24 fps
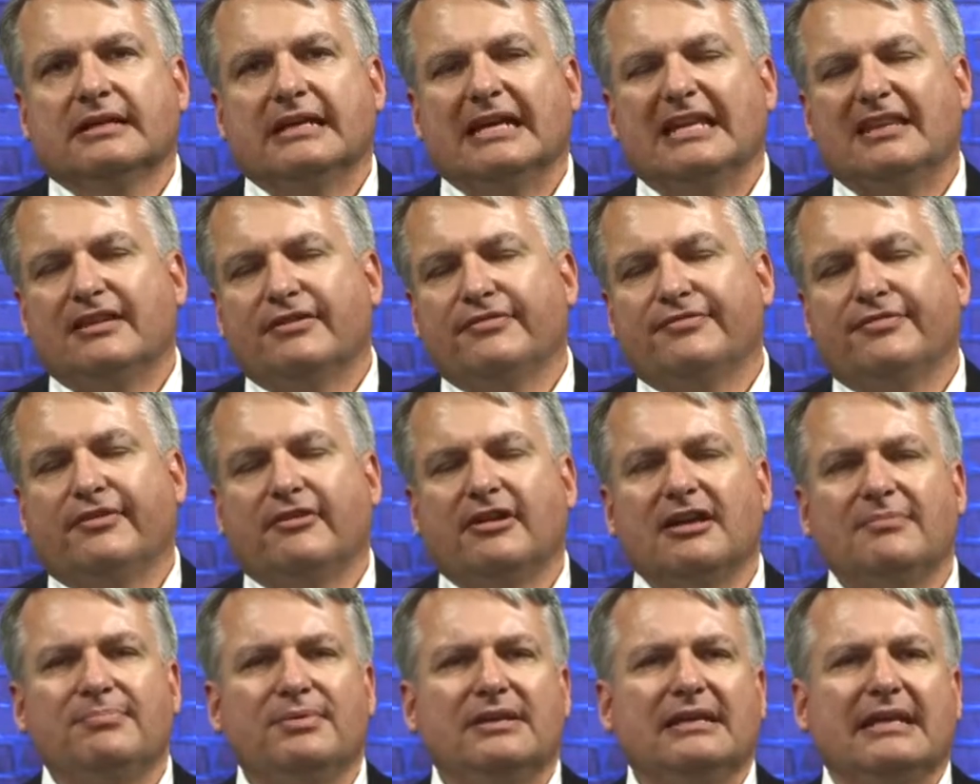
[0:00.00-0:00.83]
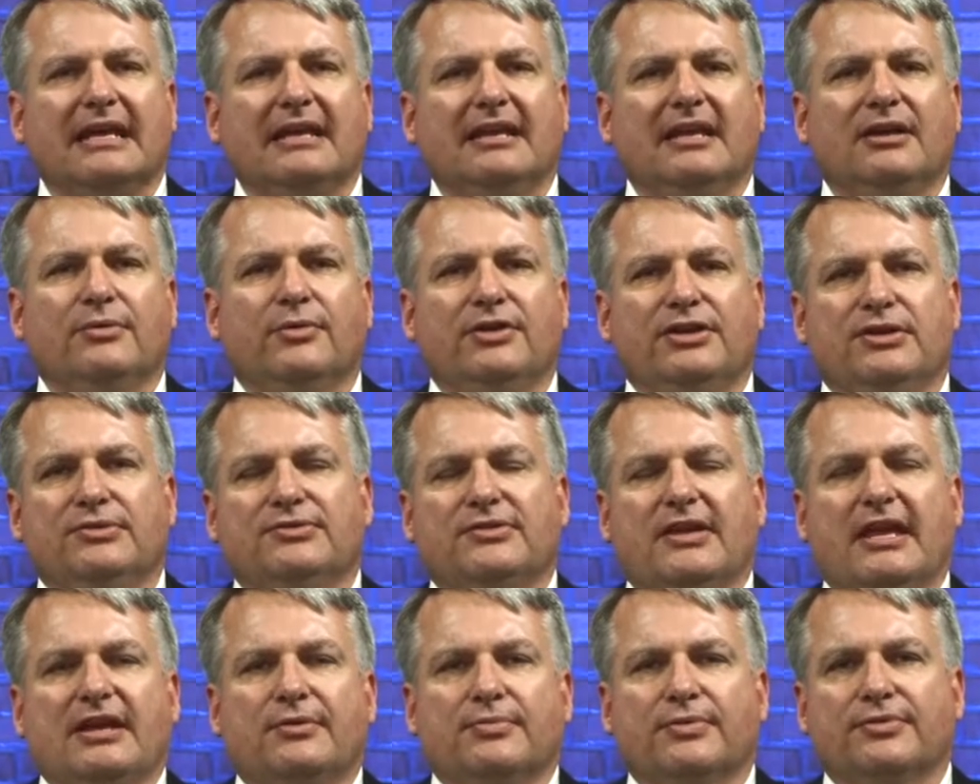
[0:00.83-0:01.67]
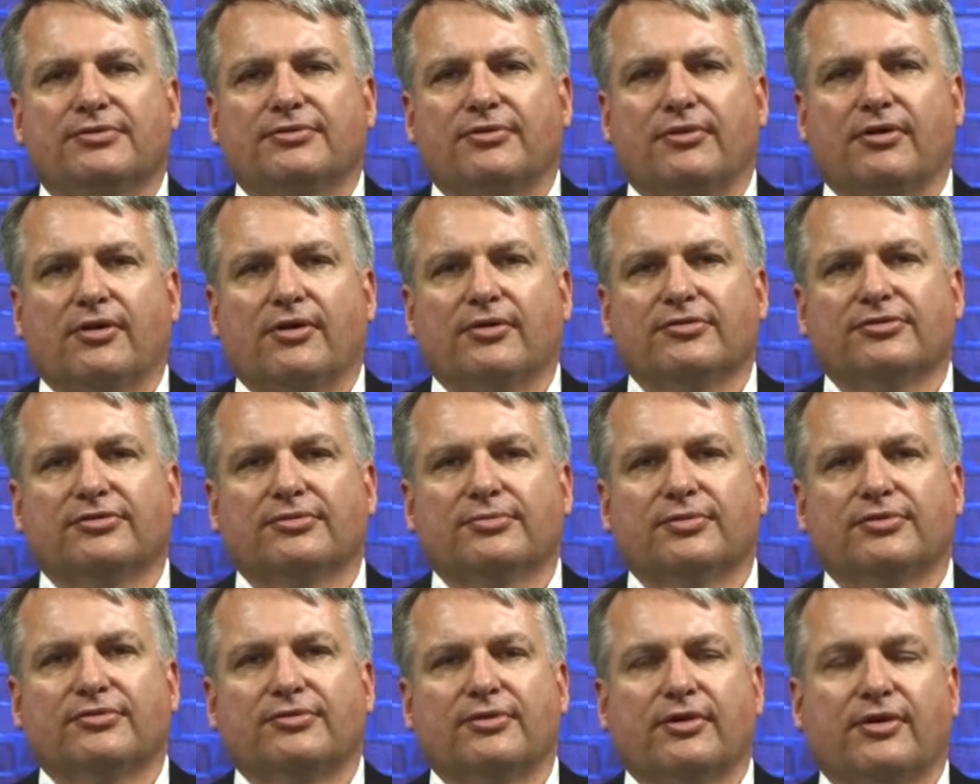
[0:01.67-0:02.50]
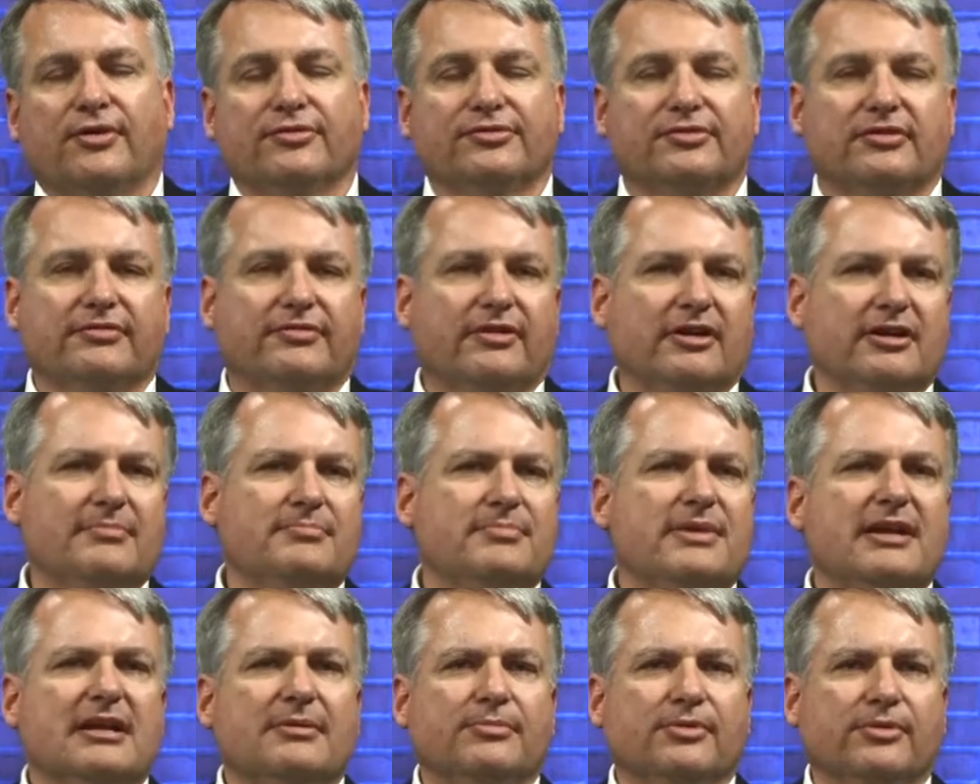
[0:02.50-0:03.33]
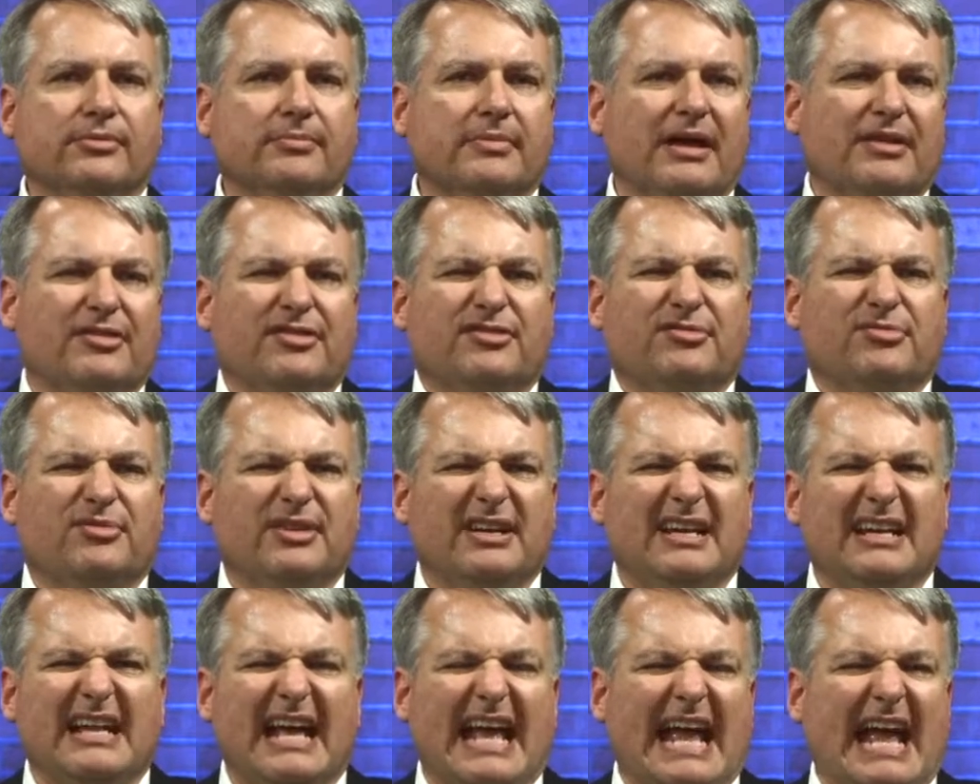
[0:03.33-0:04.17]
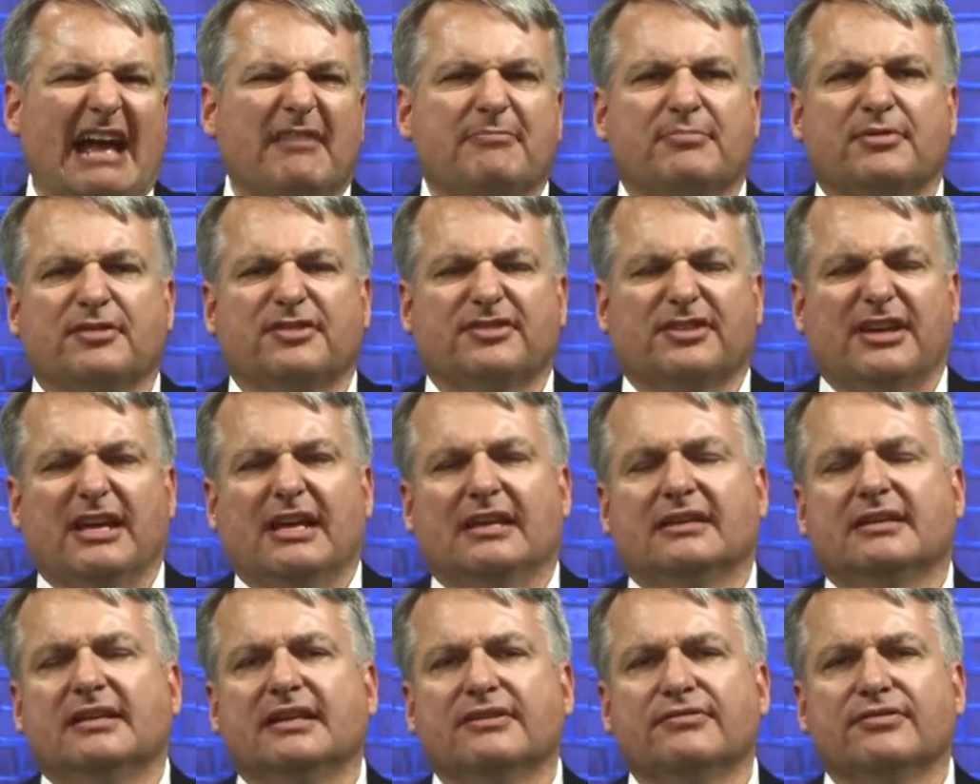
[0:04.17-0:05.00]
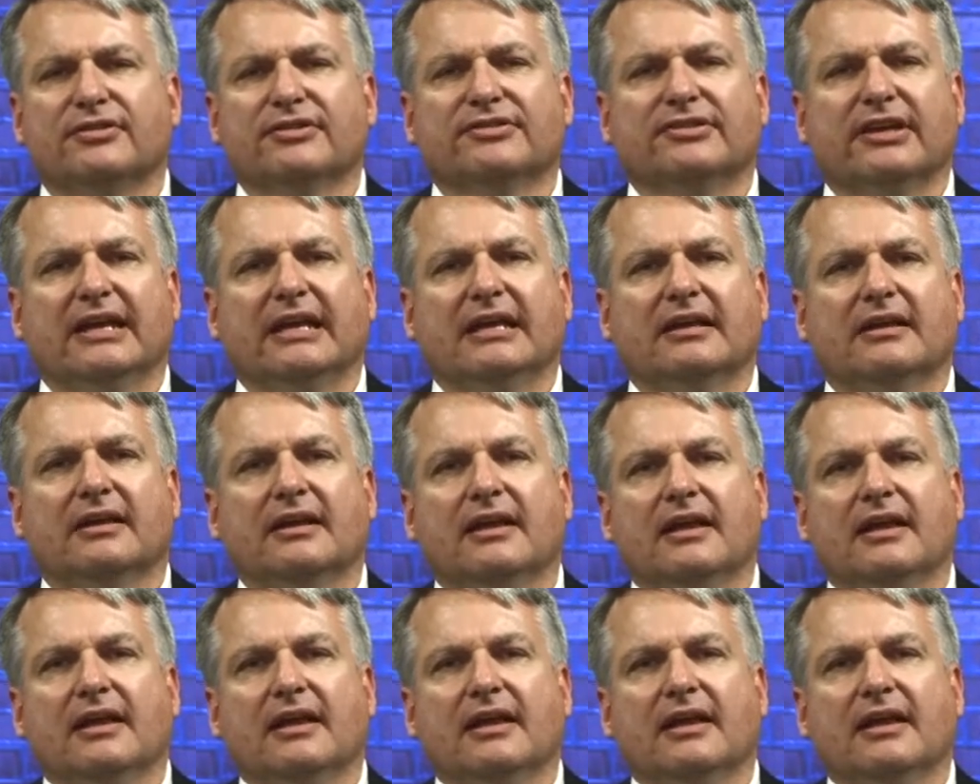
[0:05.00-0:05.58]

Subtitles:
in the very beginning when you take withdrawals, the withdrawals are very minimal, about 3.5%, give or take.